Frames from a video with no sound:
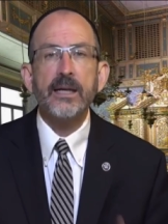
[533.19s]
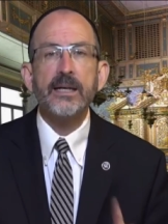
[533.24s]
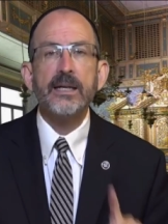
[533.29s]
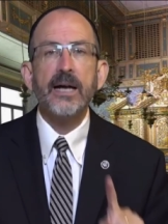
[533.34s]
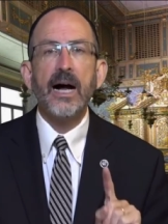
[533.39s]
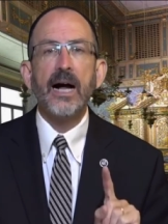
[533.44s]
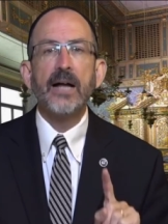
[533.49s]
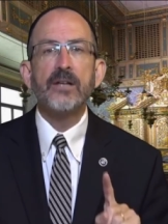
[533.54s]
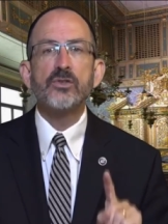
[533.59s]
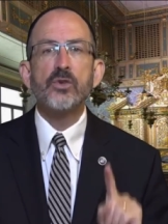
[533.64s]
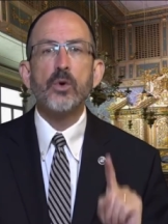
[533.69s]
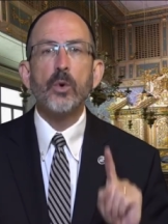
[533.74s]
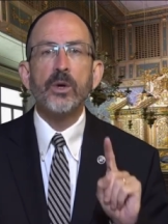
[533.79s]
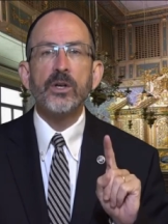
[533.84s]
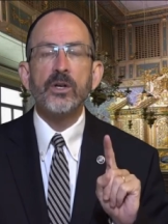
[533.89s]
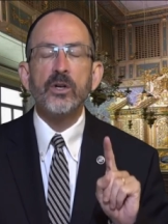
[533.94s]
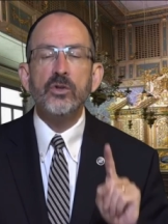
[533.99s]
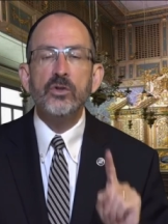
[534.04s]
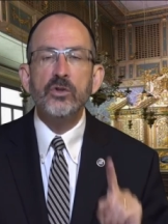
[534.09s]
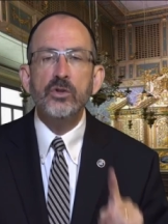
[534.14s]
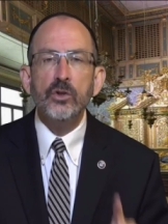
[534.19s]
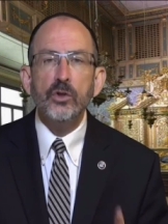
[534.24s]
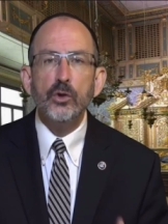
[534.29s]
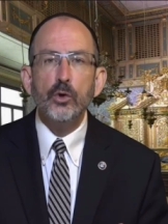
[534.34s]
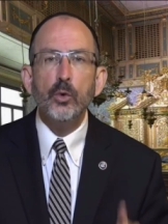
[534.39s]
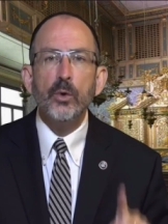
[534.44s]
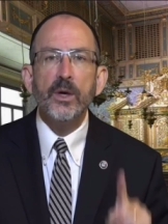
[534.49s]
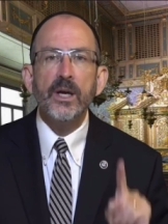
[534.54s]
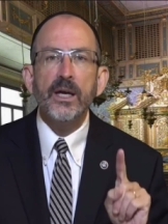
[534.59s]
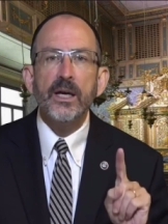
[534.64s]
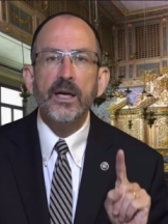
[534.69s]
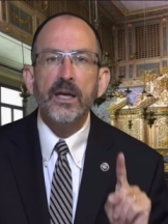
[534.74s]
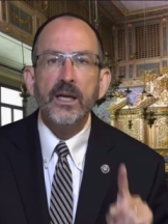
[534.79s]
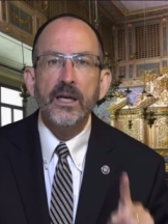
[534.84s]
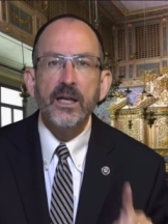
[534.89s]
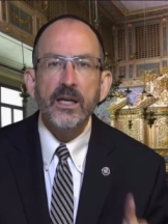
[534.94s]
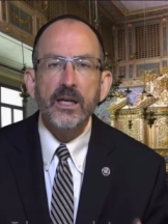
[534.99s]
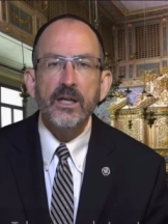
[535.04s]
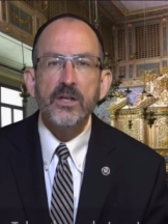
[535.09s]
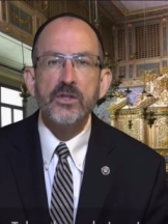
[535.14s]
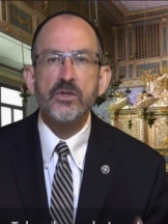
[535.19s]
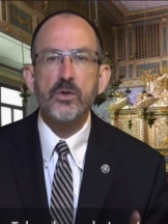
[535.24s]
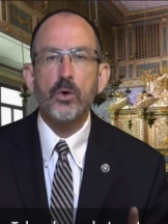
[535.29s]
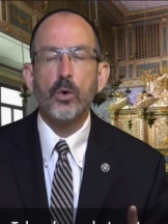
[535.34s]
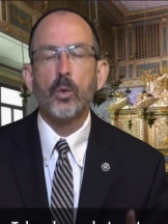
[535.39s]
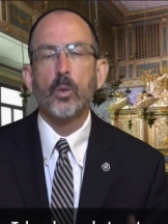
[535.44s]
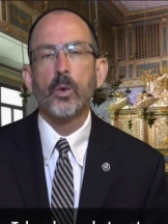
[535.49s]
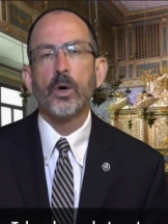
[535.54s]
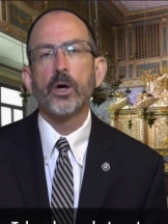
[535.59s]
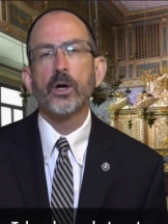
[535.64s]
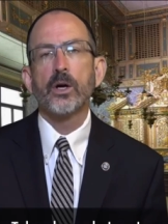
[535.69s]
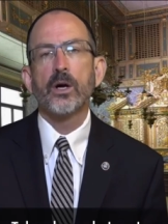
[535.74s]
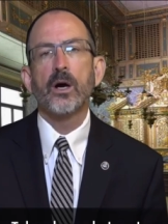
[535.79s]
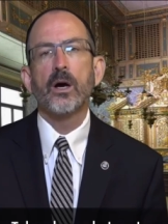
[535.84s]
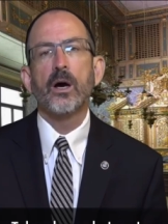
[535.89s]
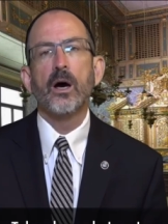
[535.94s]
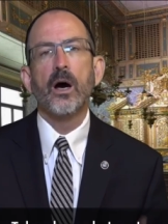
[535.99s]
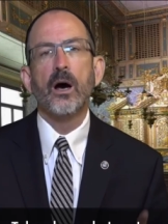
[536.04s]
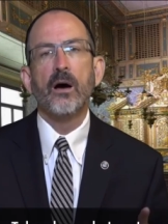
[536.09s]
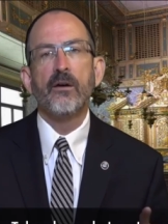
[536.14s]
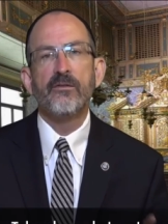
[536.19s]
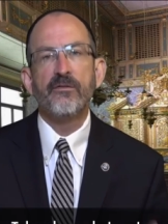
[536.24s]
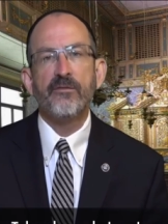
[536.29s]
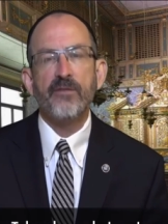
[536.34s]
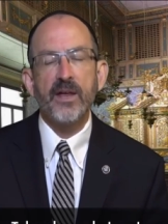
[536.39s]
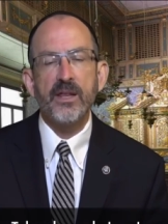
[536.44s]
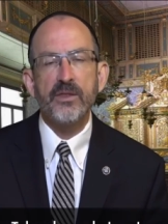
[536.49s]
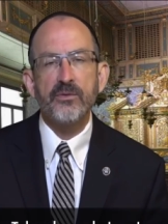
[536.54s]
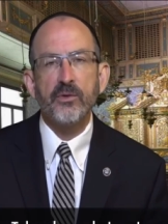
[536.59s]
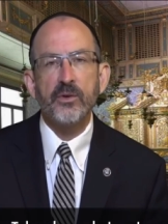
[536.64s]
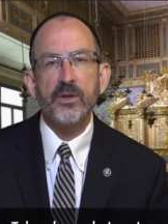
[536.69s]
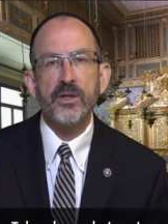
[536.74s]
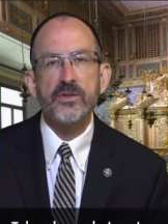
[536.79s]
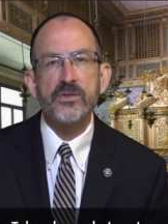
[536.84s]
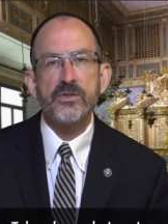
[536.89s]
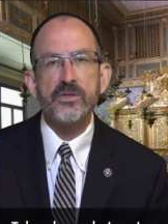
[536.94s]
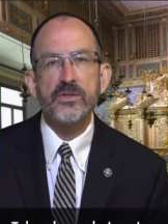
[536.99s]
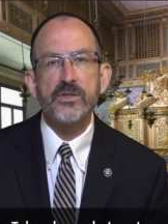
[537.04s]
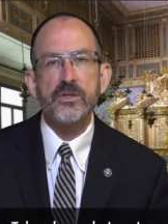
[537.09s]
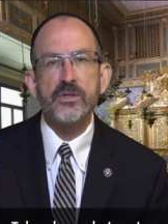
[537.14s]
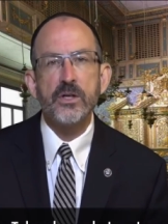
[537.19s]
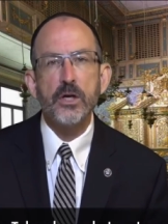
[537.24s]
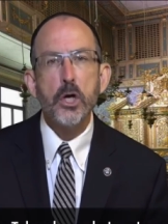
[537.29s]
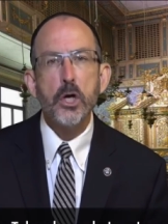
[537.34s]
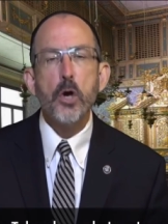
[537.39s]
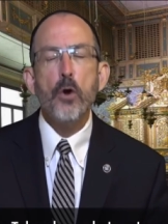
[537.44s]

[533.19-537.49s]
God's going to do his work of faithfulness